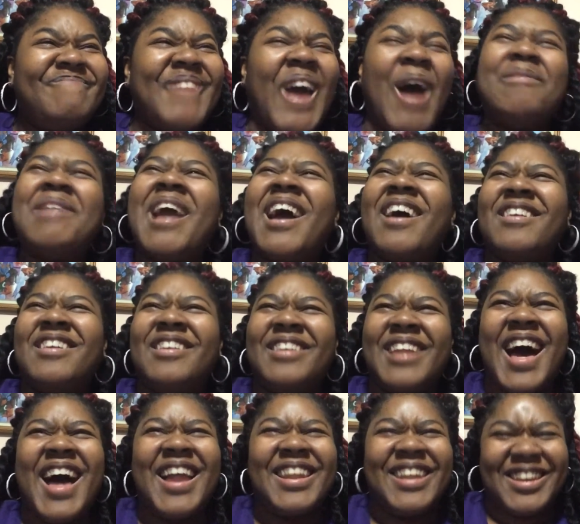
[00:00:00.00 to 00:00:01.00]
I'm not gonna
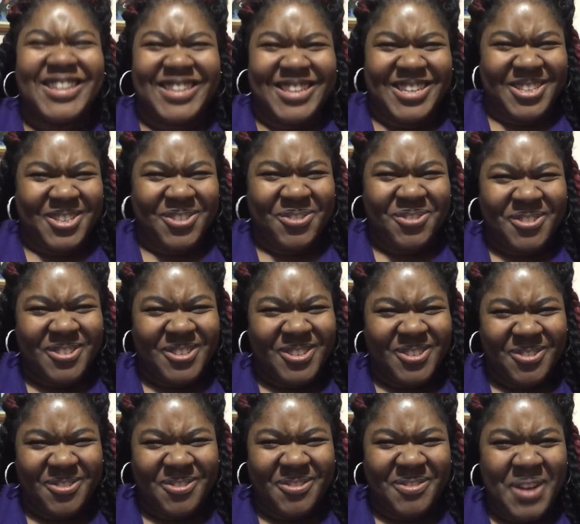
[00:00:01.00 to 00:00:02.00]
lie, I like that song
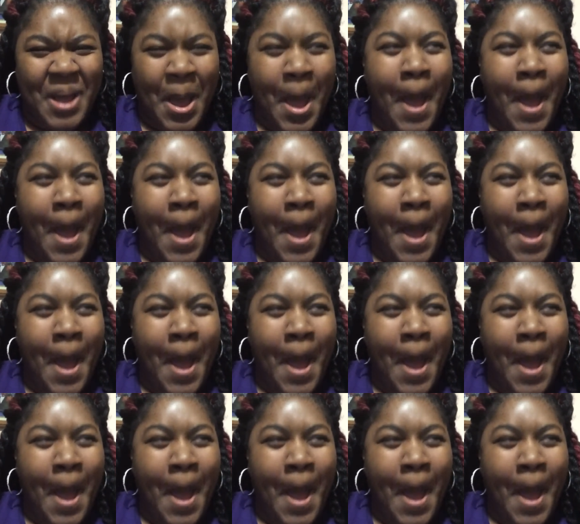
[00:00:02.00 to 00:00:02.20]
too.